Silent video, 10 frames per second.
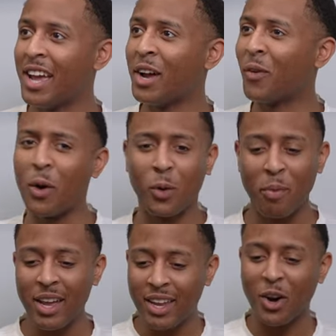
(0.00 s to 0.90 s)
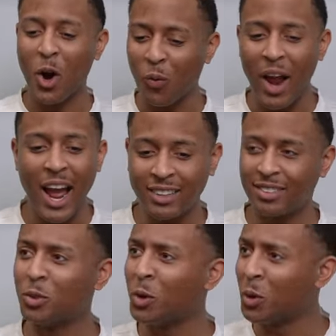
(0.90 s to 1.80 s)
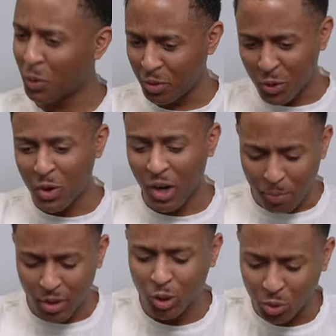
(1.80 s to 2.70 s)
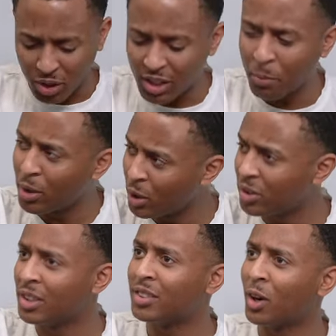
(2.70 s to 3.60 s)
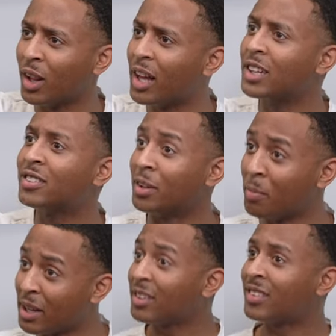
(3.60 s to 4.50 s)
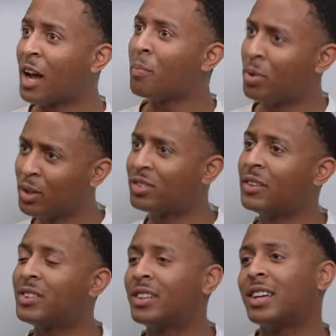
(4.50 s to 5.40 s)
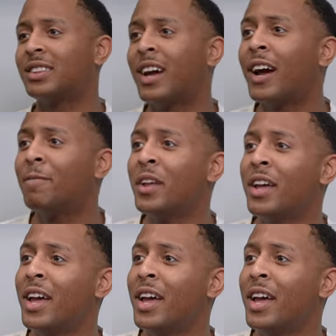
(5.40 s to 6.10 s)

and we're making our racks, we're doing our pillows, we're hitting the pillows against our legs to make the tight pillows and everything like that.